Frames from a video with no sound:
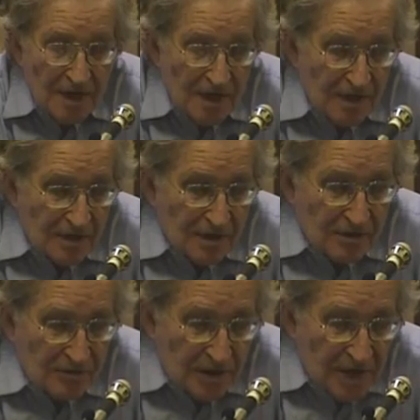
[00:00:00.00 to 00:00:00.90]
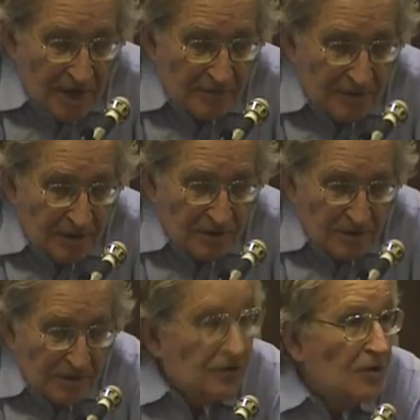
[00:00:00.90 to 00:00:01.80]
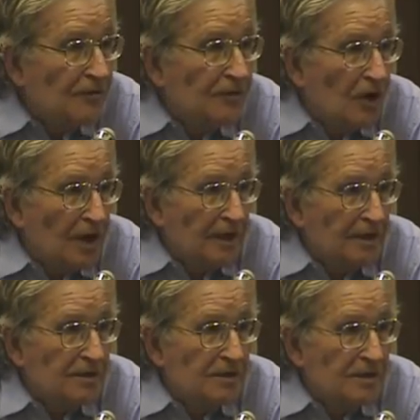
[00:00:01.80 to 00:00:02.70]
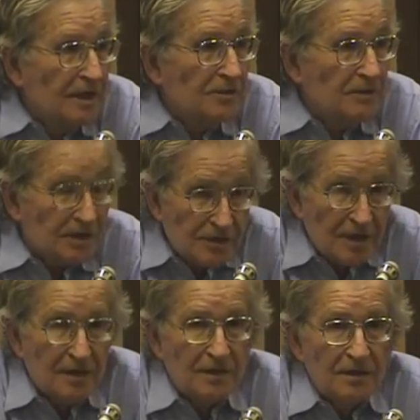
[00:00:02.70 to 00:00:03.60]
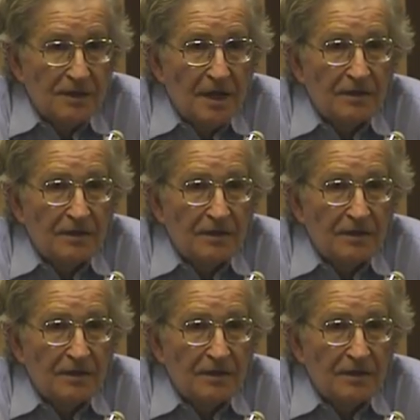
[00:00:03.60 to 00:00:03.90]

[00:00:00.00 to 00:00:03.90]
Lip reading: That's what the Southern Command called them, soft targets, meaning